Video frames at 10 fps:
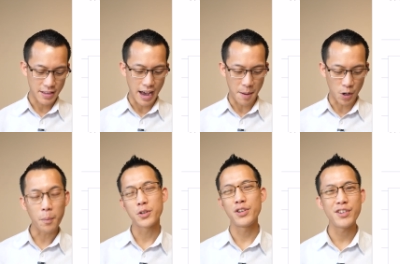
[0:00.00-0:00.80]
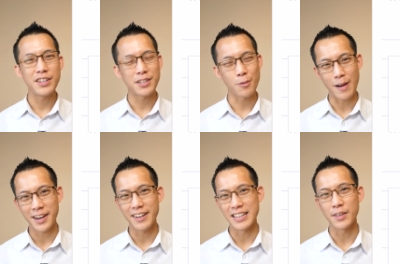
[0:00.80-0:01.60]
um, an opportunity to
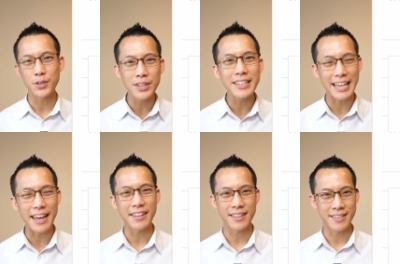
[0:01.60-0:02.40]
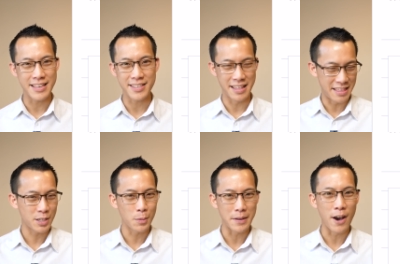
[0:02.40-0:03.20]
recognize if you didn't get this, that
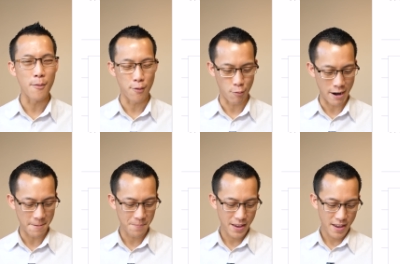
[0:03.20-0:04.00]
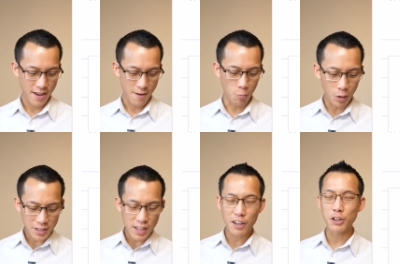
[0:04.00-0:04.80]
this would be helpful, right?
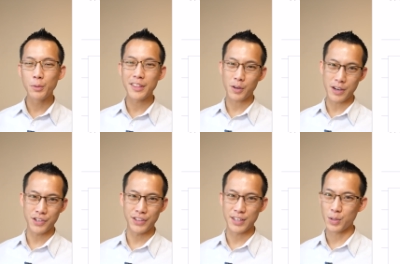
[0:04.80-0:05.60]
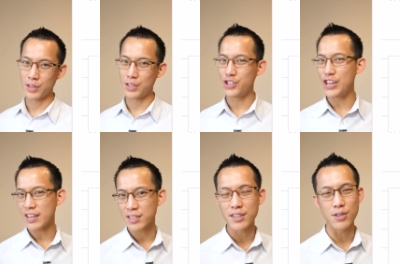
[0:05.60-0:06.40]
What's the clue in the question that sort of
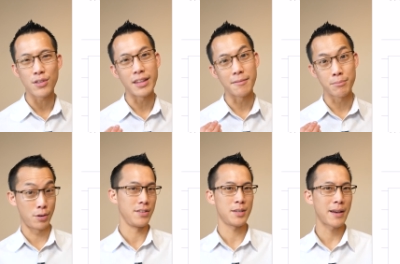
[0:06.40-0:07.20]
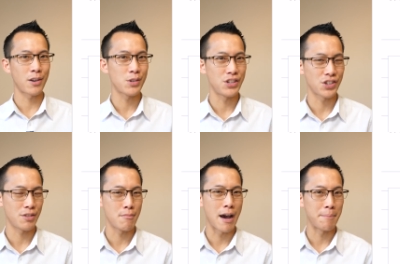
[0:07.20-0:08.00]
suggests to you that proving this by
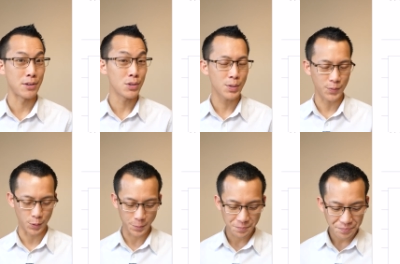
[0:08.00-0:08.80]
contradiction might be useful?